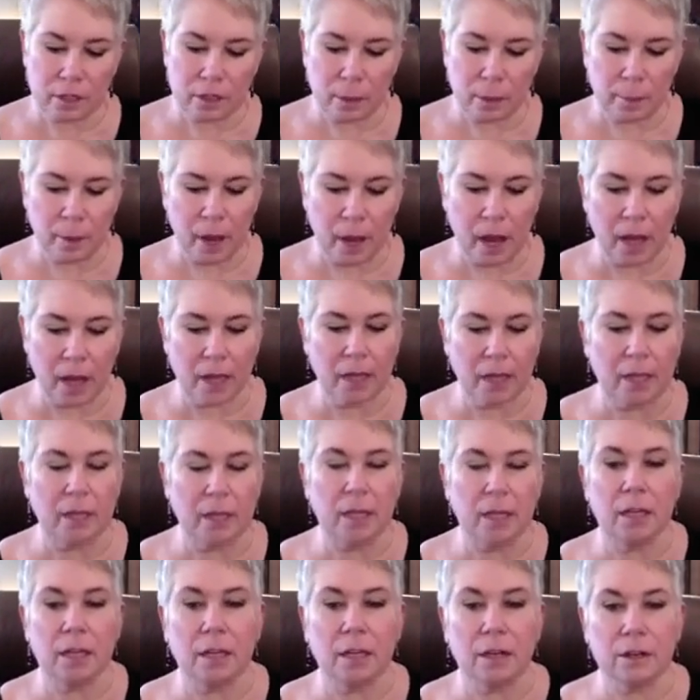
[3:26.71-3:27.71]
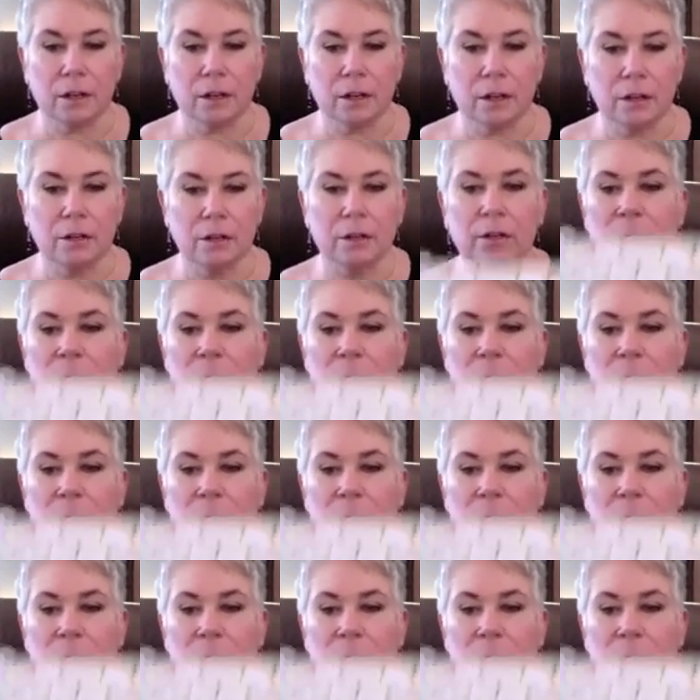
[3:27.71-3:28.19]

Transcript: a pocket here